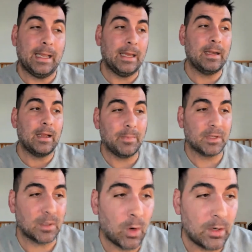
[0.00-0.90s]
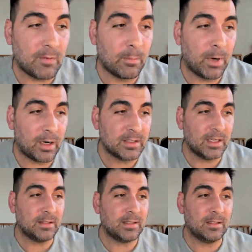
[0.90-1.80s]
And there's a quote here from
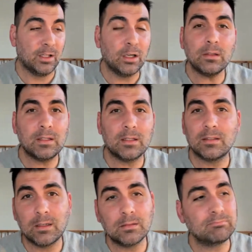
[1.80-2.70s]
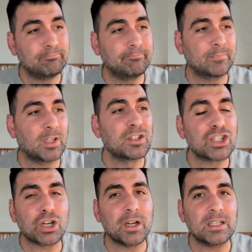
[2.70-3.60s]
Parkinson. It's a little
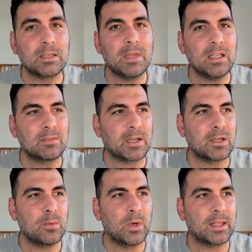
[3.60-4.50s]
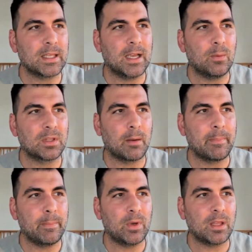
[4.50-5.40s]
concerning to me, especially with
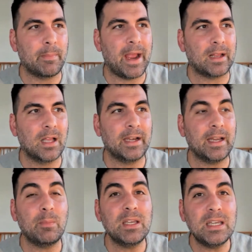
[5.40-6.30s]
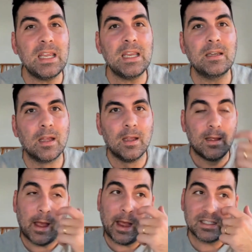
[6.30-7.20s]
our back line, and we need
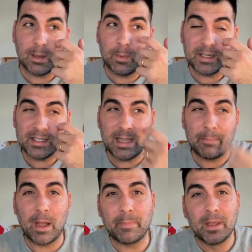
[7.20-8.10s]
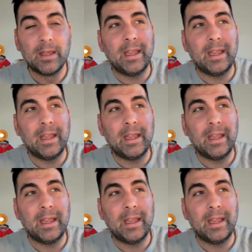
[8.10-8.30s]
someone to step up.